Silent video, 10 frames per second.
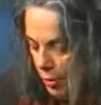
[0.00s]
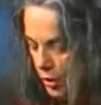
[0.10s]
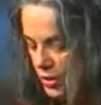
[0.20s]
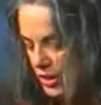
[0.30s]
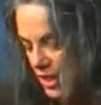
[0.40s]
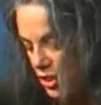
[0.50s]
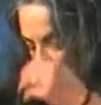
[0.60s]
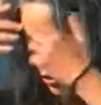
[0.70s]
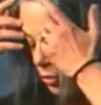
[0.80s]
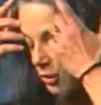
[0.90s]
pulls his
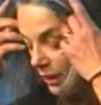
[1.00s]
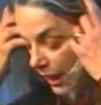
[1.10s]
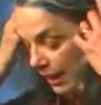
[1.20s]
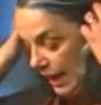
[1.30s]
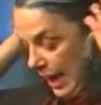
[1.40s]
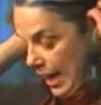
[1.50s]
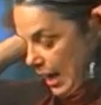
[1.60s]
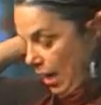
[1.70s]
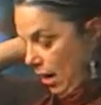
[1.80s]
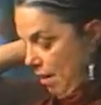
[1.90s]
shoulder length
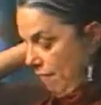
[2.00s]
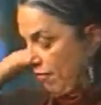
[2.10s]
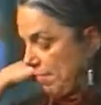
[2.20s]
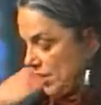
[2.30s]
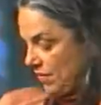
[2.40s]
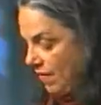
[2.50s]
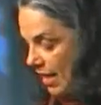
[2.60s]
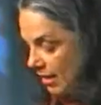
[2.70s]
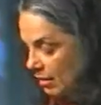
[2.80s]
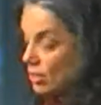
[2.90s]
hair from his
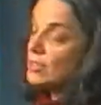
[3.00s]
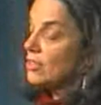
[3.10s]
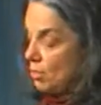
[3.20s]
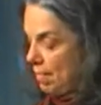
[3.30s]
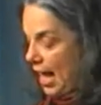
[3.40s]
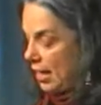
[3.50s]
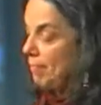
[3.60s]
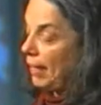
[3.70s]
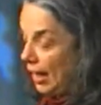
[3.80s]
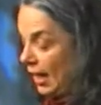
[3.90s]
face to back
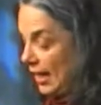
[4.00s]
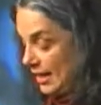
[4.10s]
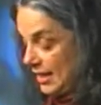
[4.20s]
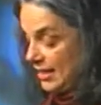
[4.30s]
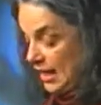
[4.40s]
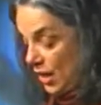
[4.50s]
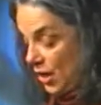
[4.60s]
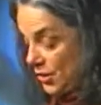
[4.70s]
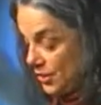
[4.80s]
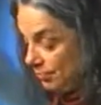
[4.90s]
behind his
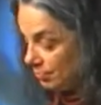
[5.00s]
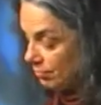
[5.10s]
ears.